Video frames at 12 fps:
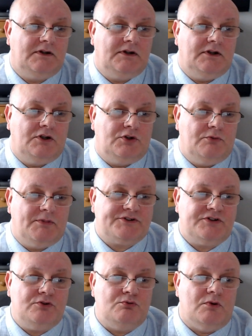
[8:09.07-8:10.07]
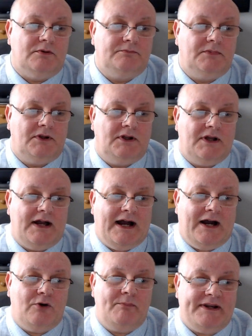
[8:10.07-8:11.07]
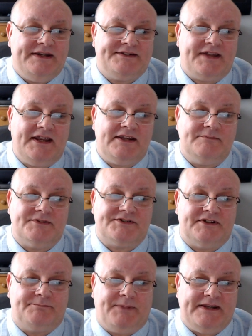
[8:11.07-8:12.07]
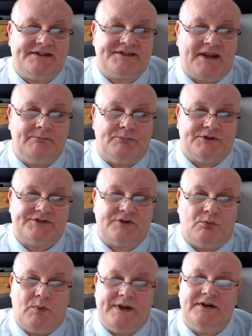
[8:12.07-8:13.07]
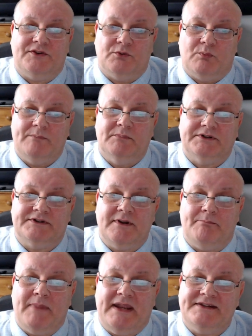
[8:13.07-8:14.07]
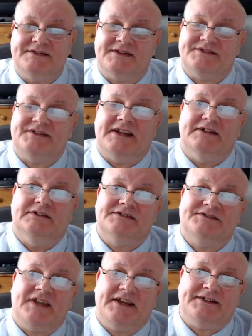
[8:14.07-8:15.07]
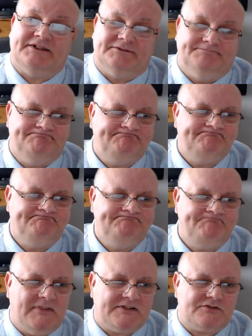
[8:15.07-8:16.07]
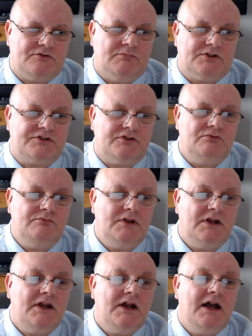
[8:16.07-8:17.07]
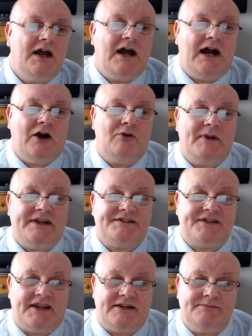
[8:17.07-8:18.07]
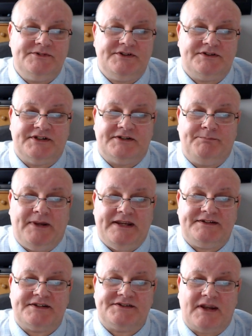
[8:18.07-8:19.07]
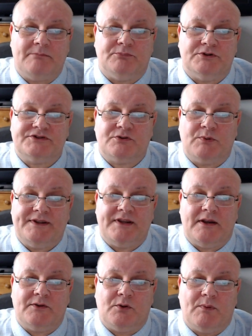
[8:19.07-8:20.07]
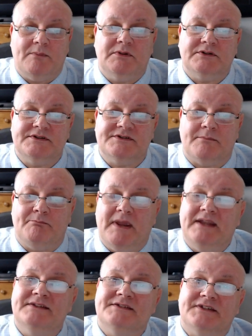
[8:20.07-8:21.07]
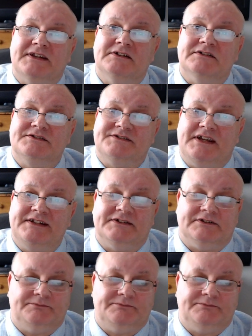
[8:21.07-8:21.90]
Number 2, how many times did Pete Sampras win the Wimbledon men's singles title? That's number 2. How many times did Pete Sampras win the Wimbledon's men's singles title?